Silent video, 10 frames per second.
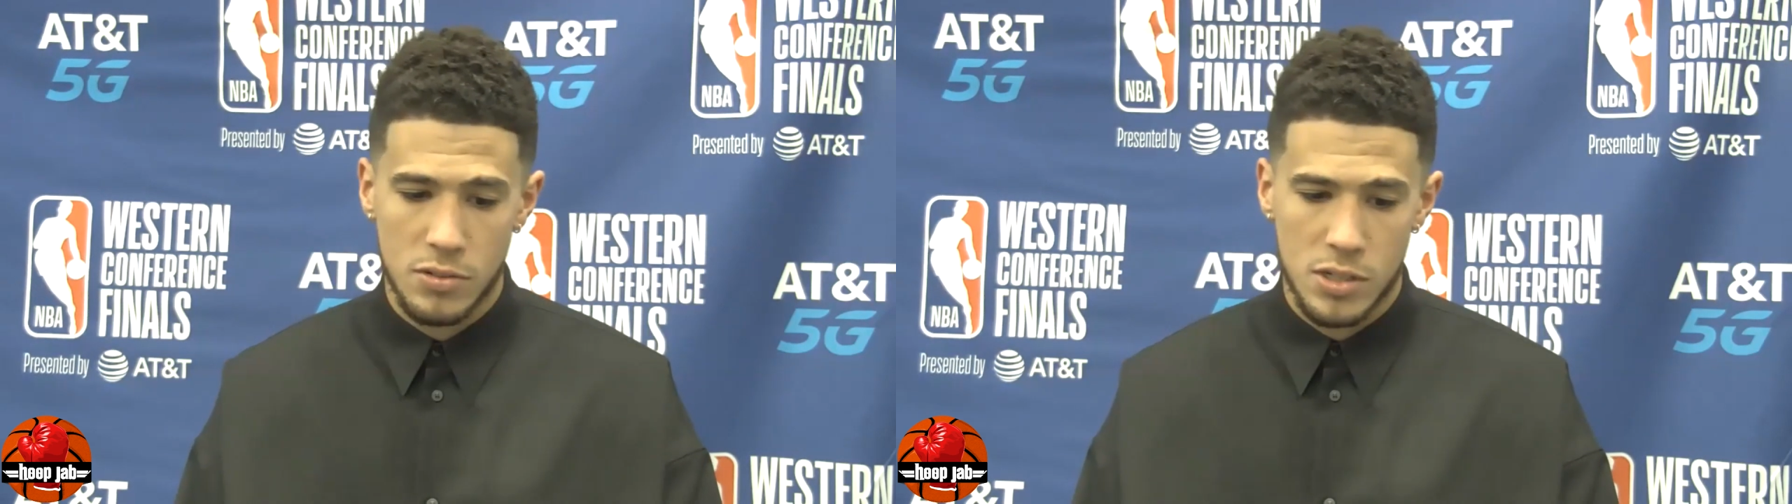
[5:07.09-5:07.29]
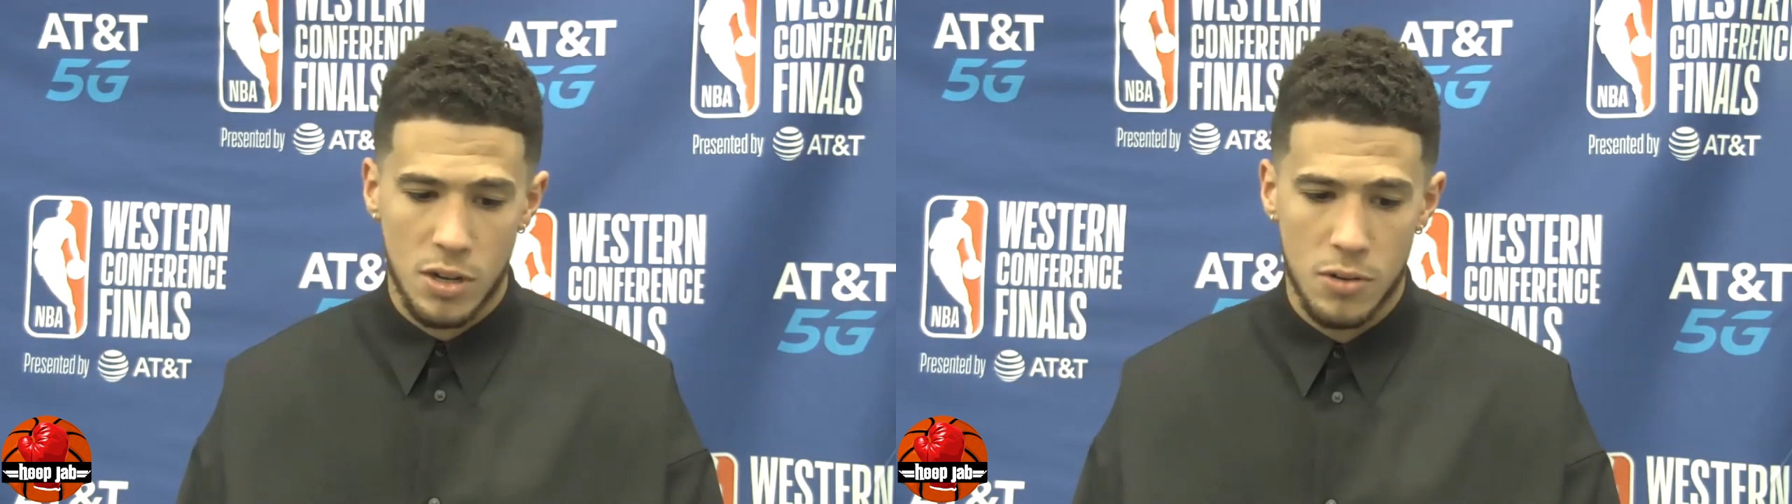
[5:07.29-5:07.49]

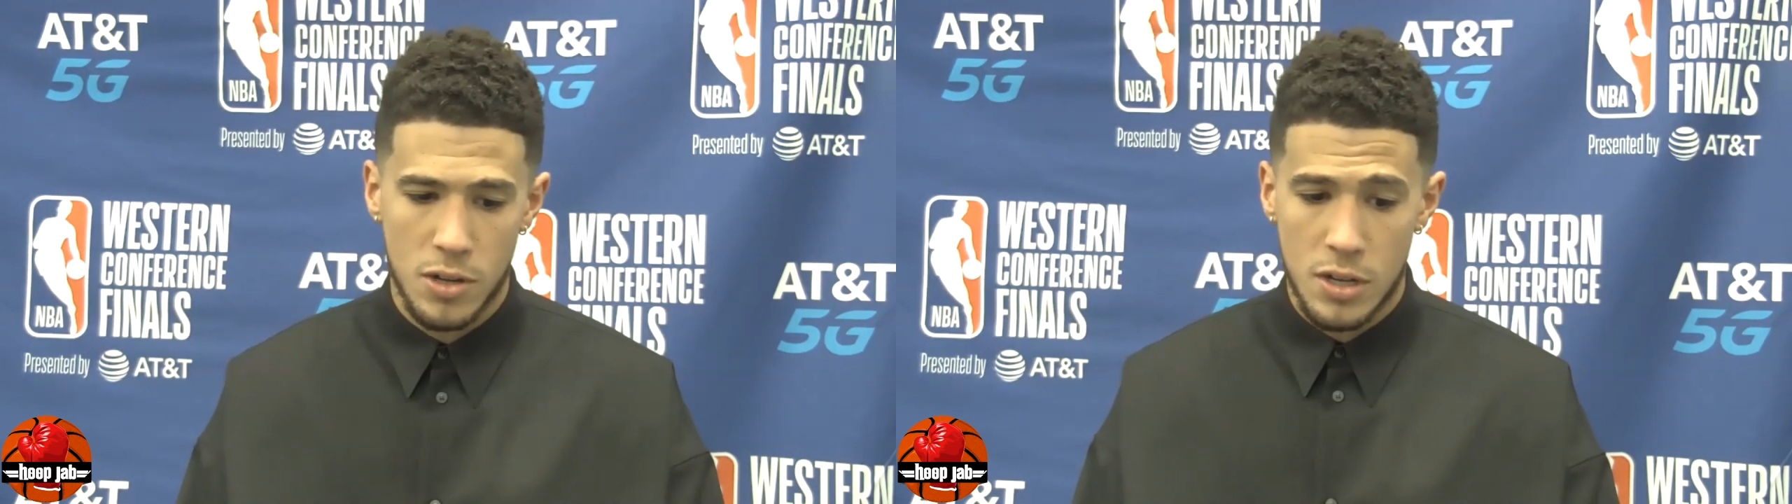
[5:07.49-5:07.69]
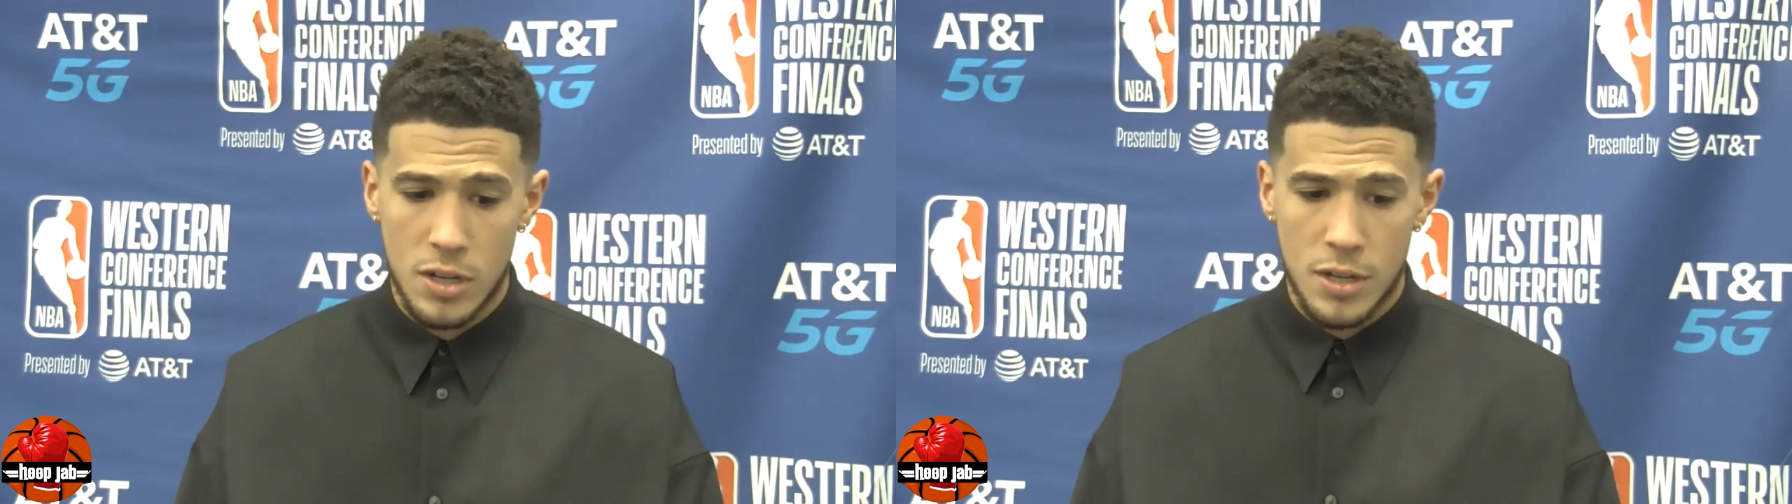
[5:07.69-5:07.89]
So,
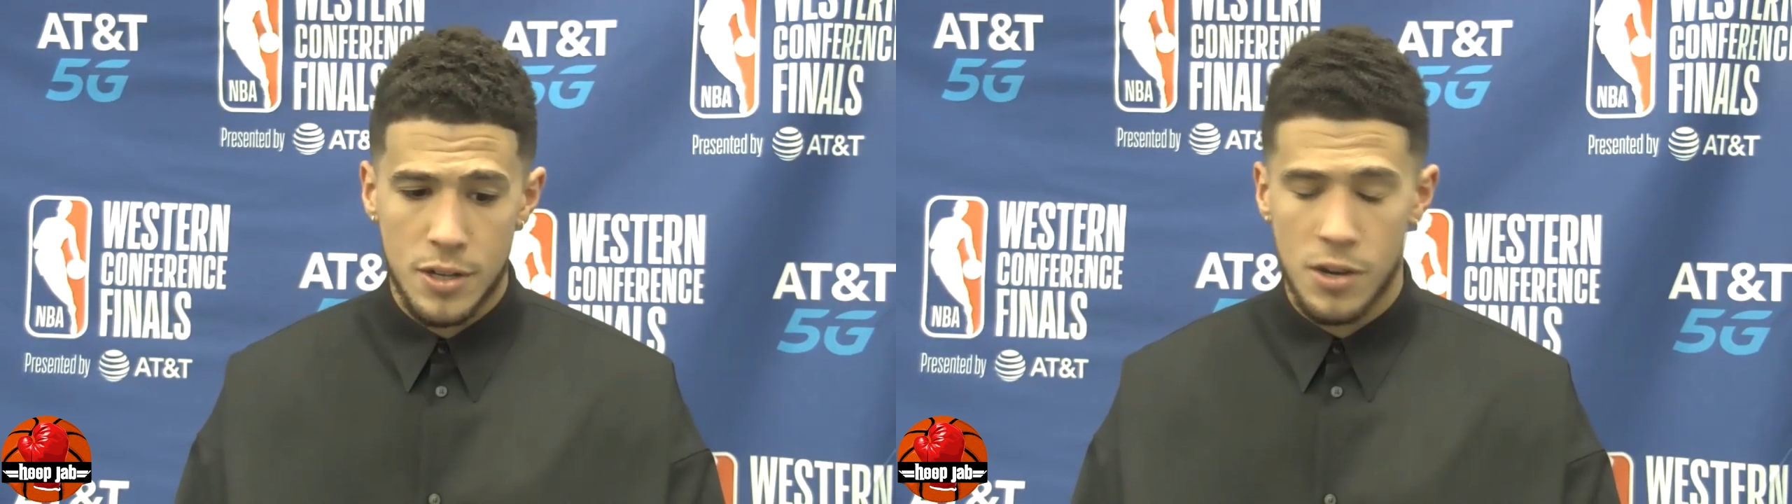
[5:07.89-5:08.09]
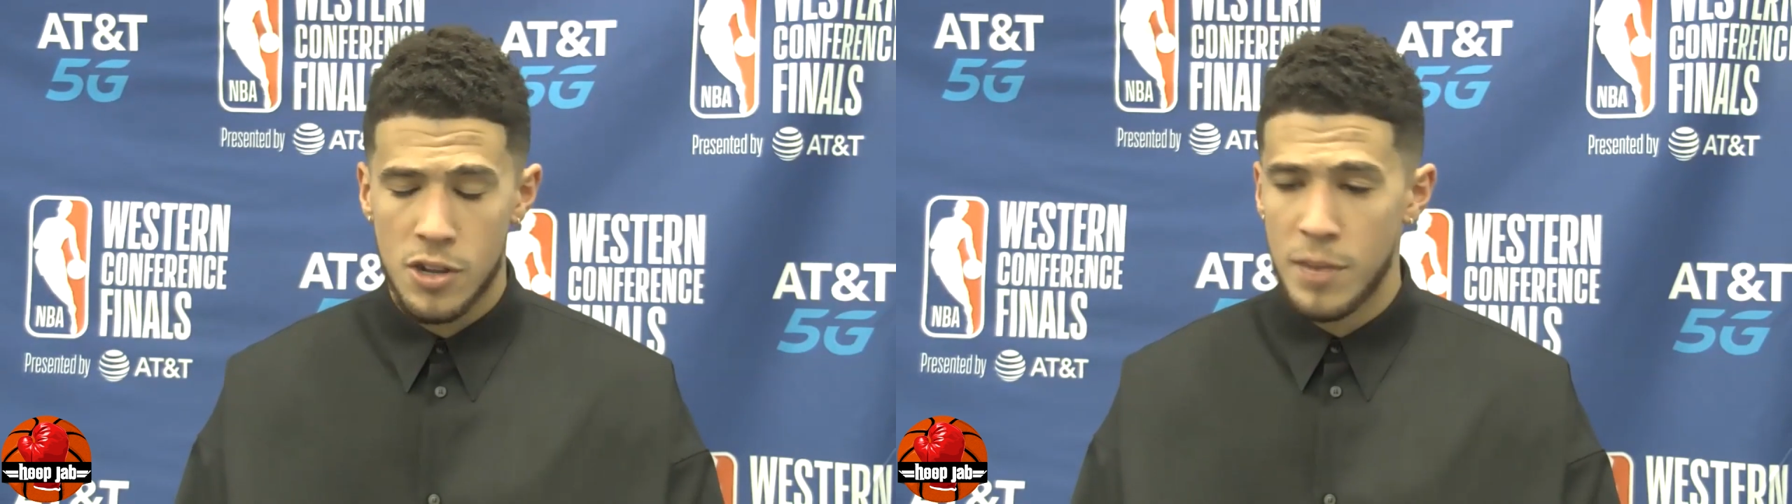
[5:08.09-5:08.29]
you know,
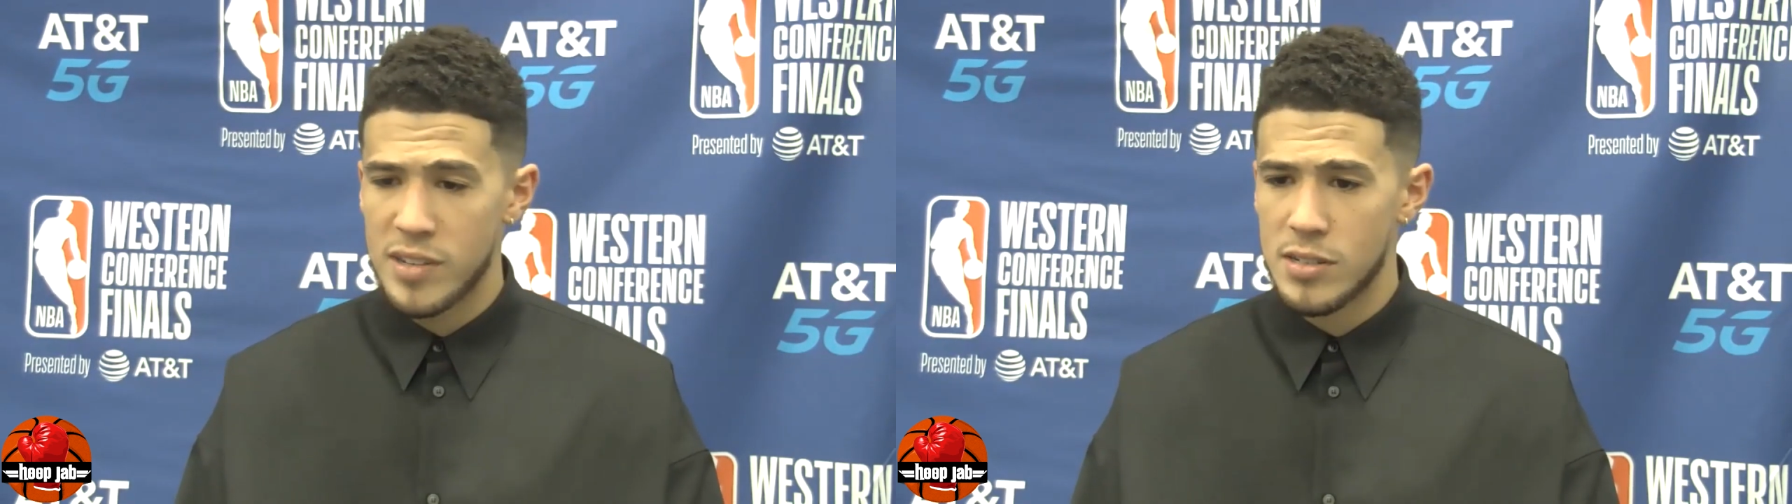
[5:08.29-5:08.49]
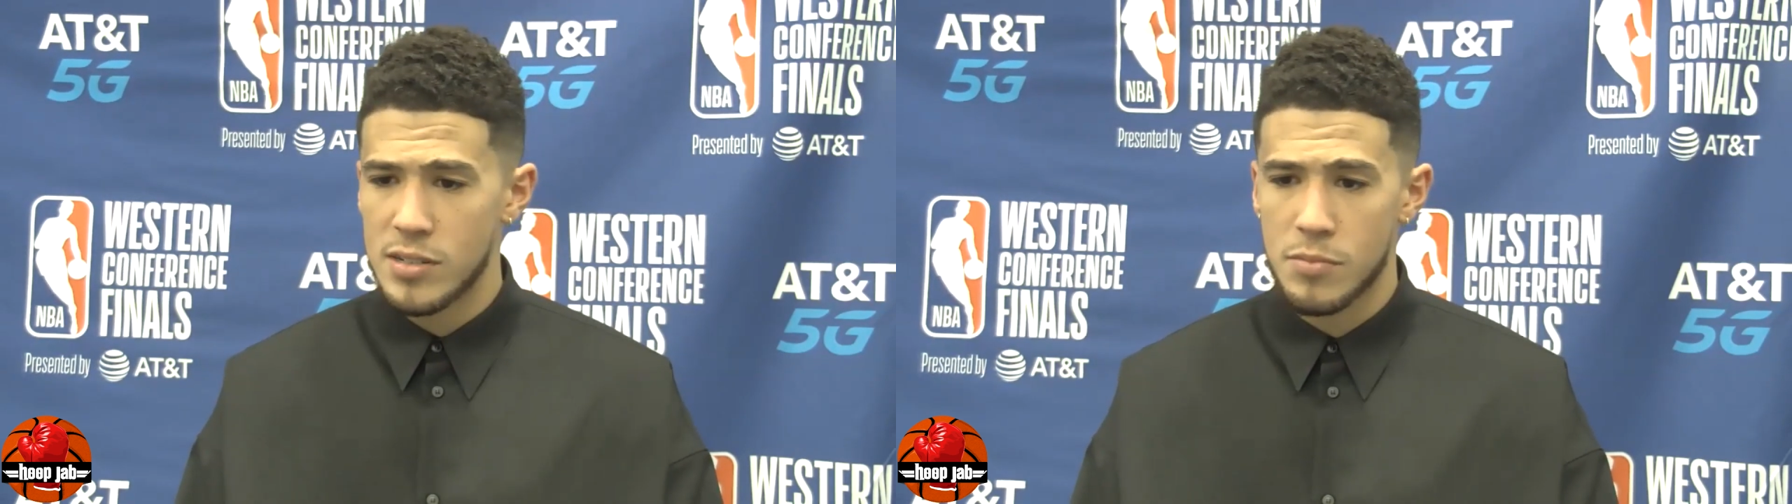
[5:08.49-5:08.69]
you might
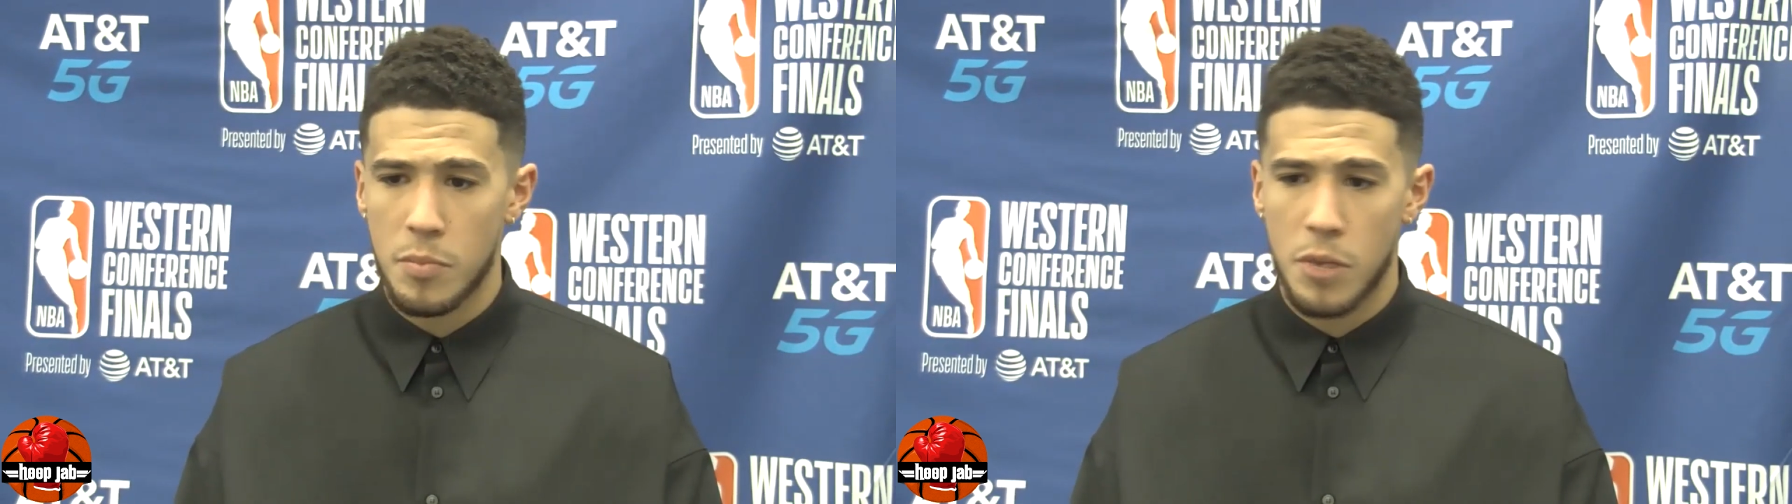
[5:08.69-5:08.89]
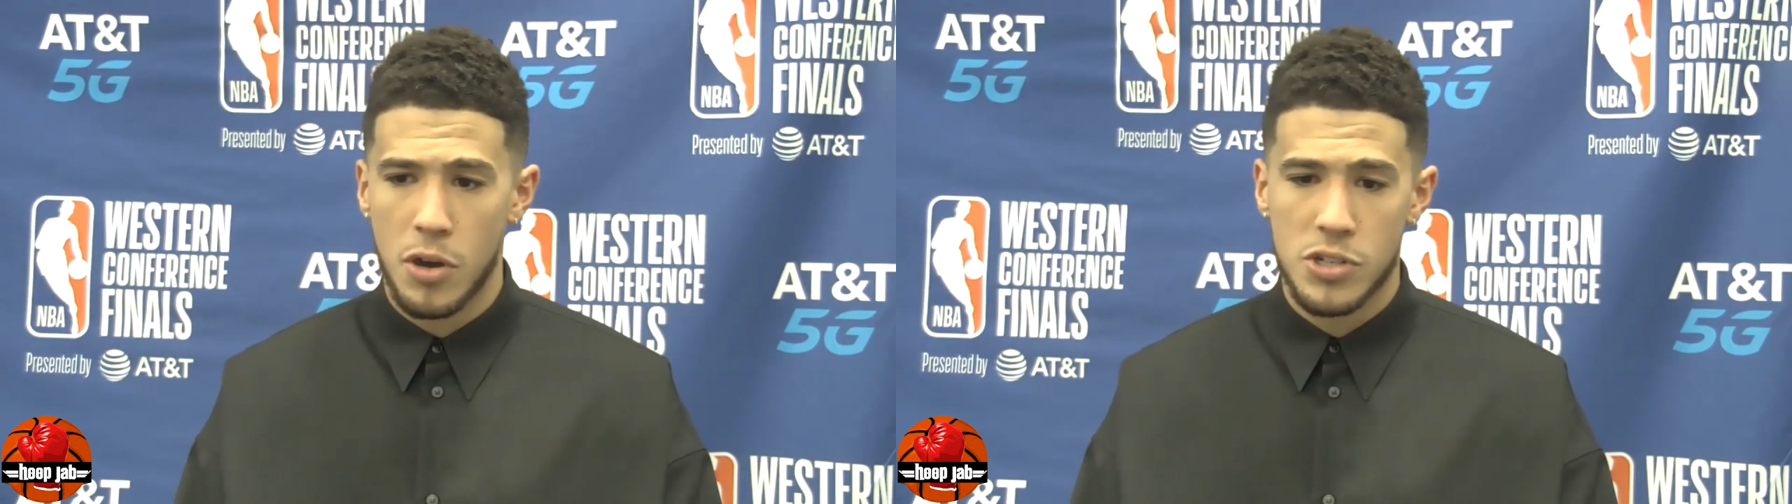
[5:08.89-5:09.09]
see some
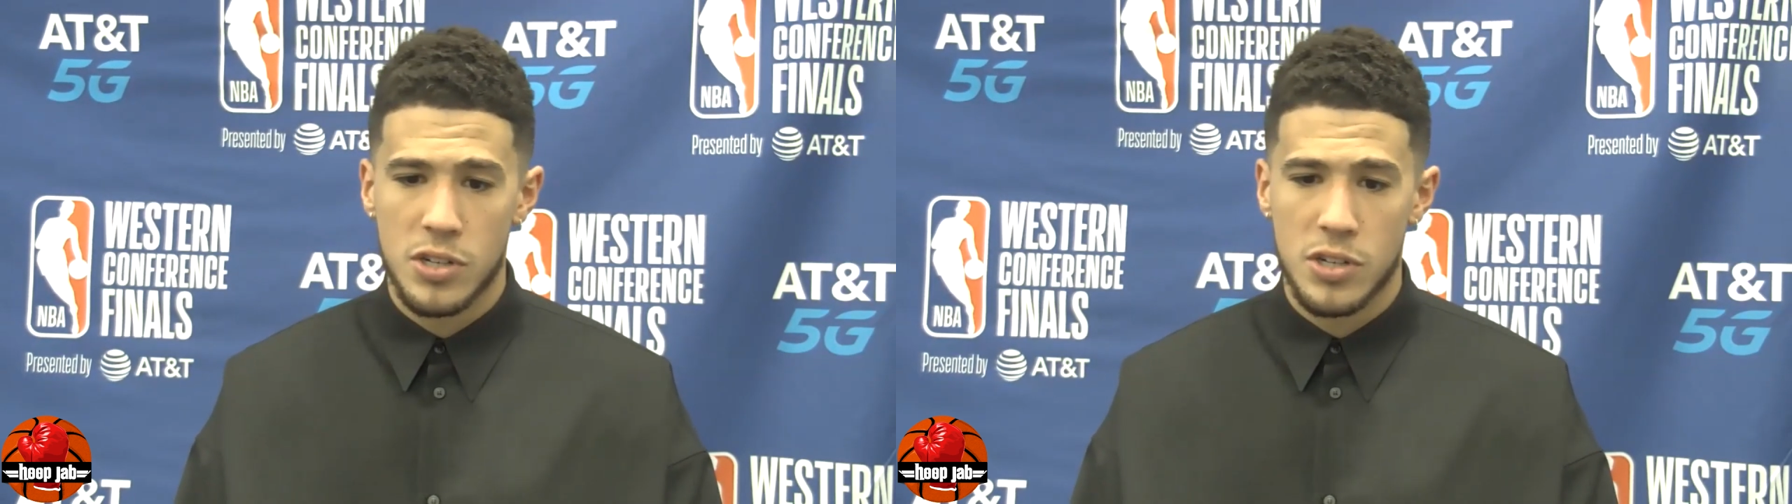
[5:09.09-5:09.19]
emotion